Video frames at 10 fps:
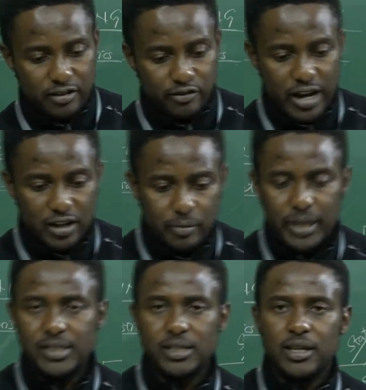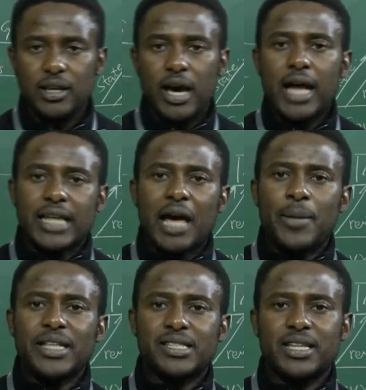Environment. And
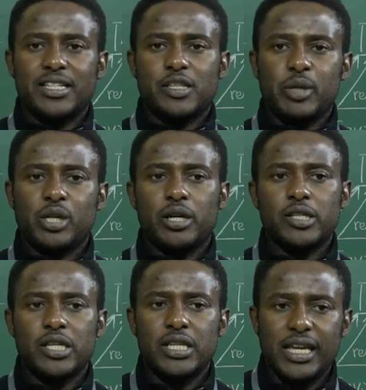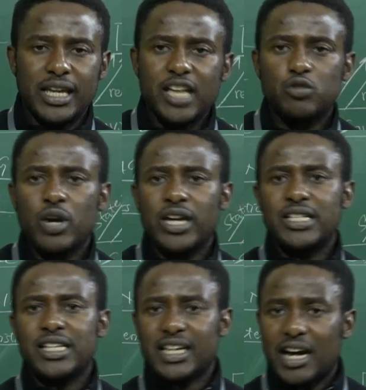that makes sense because in a case
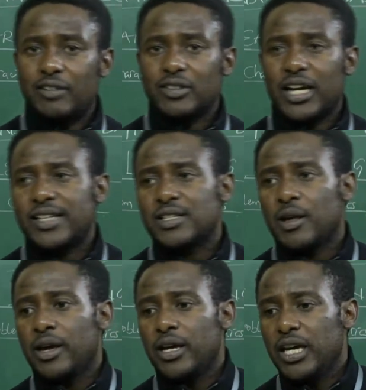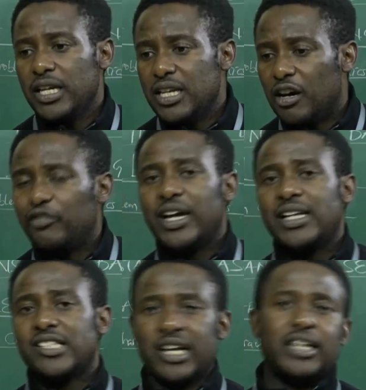where it encounters a
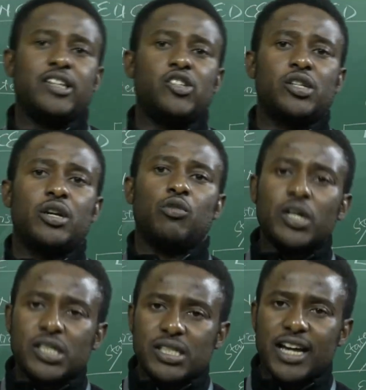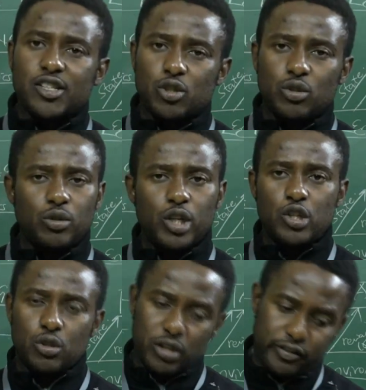novel challenge, what it has to do
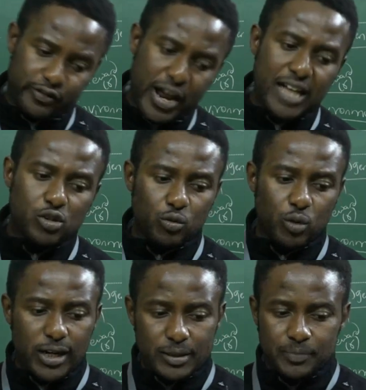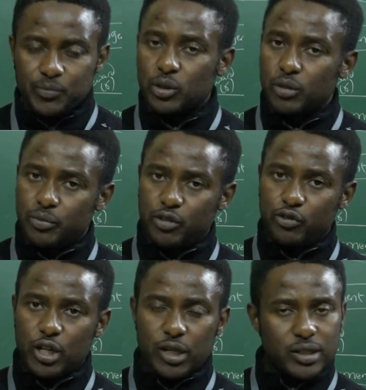is to refer to what? The
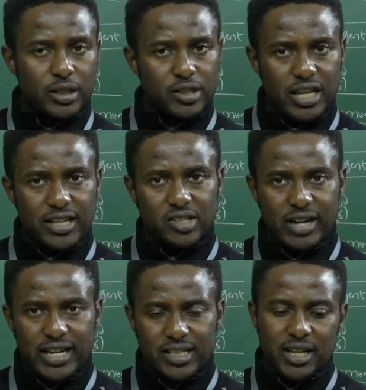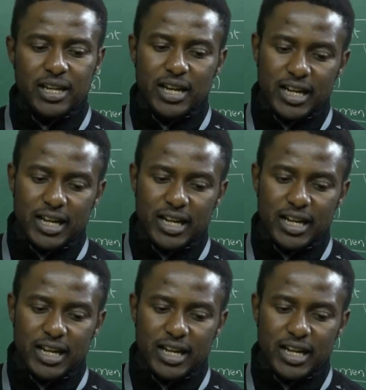previous states, right?